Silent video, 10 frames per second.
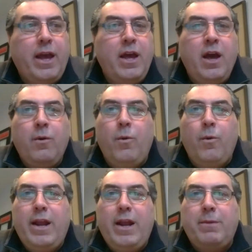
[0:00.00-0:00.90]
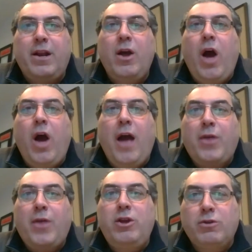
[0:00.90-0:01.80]
well, wait a minute, I
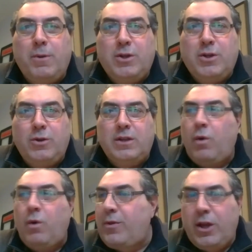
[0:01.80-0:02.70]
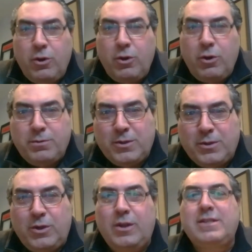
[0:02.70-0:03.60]
thought you were supposed to do this. Well, I thought you were supposed to do
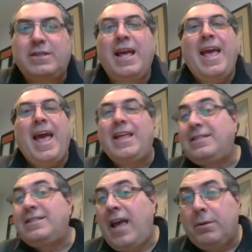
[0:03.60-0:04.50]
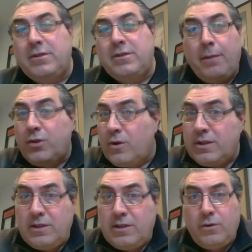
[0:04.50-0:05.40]
this. And that tabletop turns
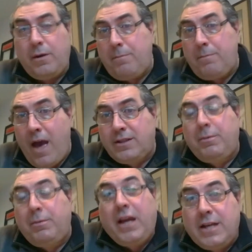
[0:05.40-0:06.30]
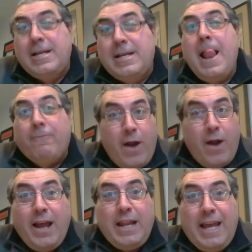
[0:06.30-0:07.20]
into a mess because,
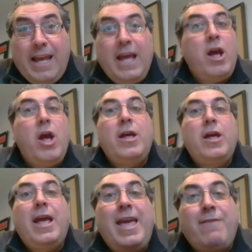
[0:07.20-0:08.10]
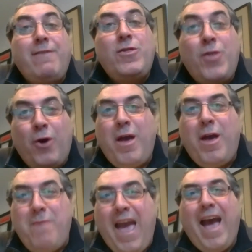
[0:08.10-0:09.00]
frankly, even though they
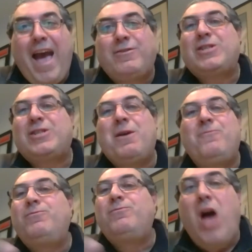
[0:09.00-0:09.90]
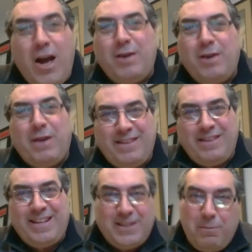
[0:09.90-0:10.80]
may have some document that
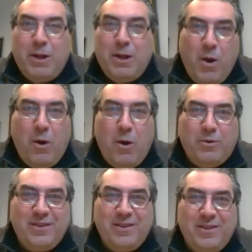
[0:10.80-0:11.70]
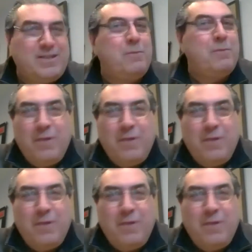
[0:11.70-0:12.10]
somebody wrote, some